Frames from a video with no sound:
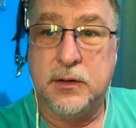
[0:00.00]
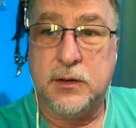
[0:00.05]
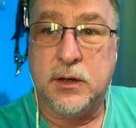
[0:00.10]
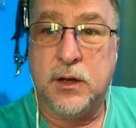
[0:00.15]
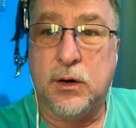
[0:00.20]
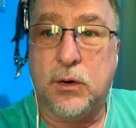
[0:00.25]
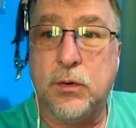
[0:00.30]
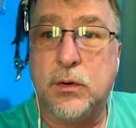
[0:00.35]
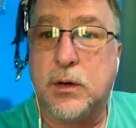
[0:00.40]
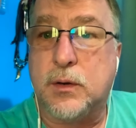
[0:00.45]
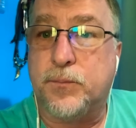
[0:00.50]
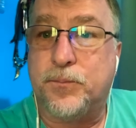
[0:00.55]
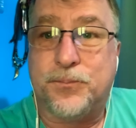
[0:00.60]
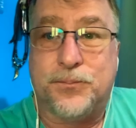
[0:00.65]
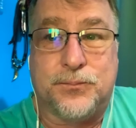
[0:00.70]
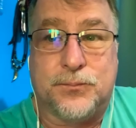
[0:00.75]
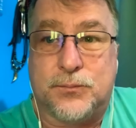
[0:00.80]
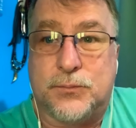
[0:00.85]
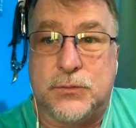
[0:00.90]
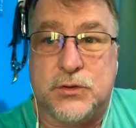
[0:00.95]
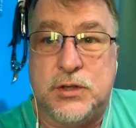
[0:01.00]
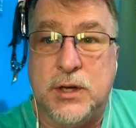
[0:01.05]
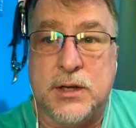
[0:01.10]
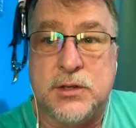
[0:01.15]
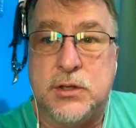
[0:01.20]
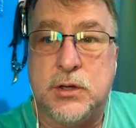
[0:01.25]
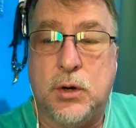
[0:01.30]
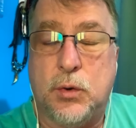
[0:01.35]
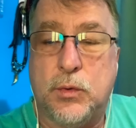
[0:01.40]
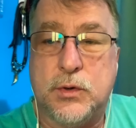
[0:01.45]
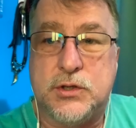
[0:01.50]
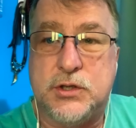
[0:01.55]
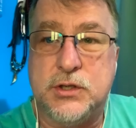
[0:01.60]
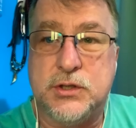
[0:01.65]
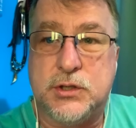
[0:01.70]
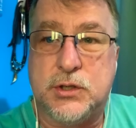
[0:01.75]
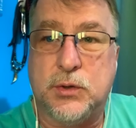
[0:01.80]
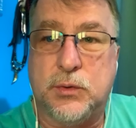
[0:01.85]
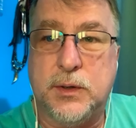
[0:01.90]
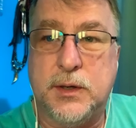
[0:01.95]
she doesn't know what
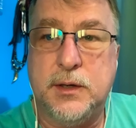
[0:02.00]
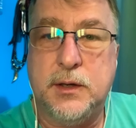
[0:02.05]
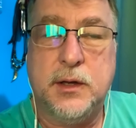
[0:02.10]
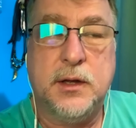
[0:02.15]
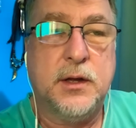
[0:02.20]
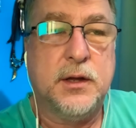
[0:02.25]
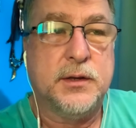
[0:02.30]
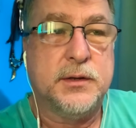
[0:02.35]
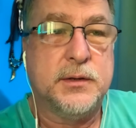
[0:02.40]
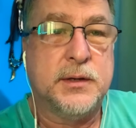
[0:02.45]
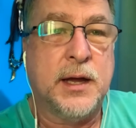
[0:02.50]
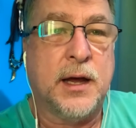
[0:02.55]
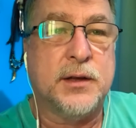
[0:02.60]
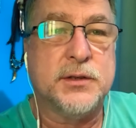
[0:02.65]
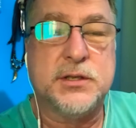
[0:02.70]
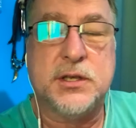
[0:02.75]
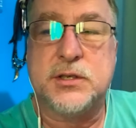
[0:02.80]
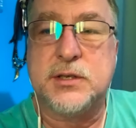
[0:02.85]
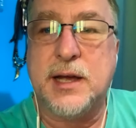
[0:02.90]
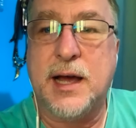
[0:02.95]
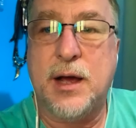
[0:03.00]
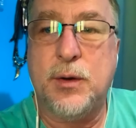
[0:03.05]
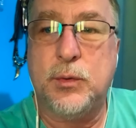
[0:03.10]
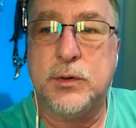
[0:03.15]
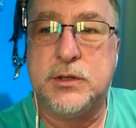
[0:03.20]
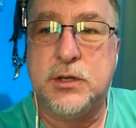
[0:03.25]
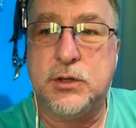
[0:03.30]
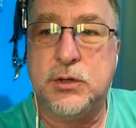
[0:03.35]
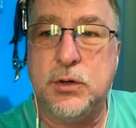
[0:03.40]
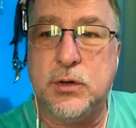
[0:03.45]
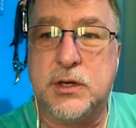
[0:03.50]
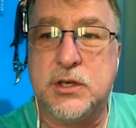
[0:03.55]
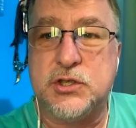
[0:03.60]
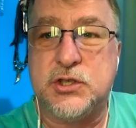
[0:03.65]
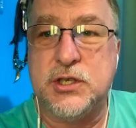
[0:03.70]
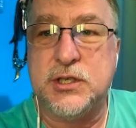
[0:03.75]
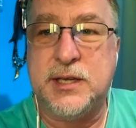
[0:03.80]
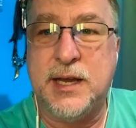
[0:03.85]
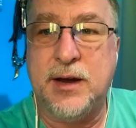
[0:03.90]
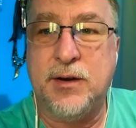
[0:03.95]
she's doing, tells this guy what to do because
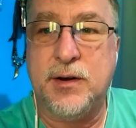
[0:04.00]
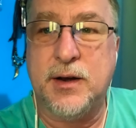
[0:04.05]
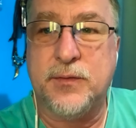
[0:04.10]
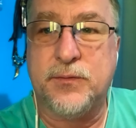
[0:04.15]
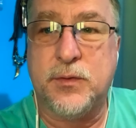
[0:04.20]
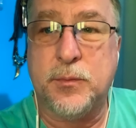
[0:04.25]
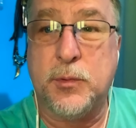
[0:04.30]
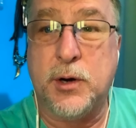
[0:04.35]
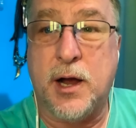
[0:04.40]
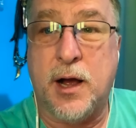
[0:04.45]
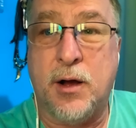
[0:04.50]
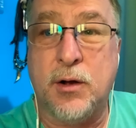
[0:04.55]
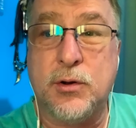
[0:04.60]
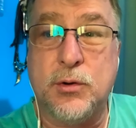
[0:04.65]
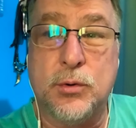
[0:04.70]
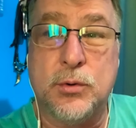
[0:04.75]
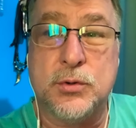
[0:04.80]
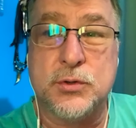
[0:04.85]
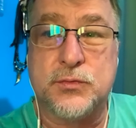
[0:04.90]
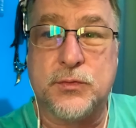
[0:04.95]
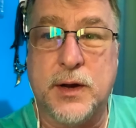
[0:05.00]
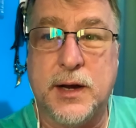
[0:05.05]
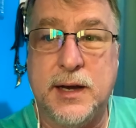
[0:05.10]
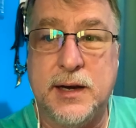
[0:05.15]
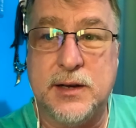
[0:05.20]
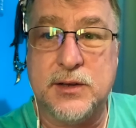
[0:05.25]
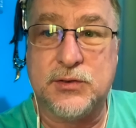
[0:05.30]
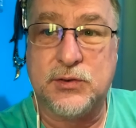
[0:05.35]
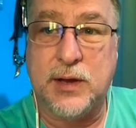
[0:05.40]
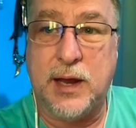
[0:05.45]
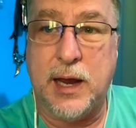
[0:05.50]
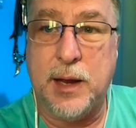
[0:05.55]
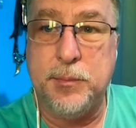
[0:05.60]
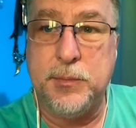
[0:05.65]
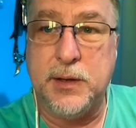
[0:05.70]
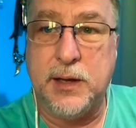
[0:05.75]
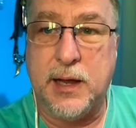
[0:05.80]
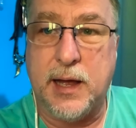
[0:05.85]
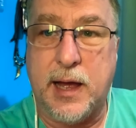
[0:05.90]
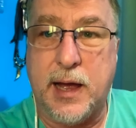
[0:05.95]
she's hearing it from her uncle who's ready to scam
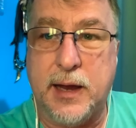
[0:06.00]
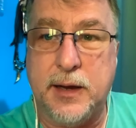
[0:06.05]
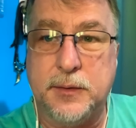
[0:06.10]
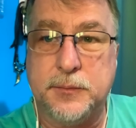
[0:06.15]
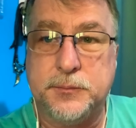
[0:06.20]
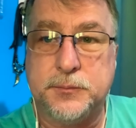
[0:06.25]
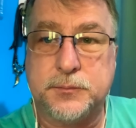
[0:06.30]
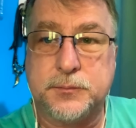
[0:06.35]
the guy.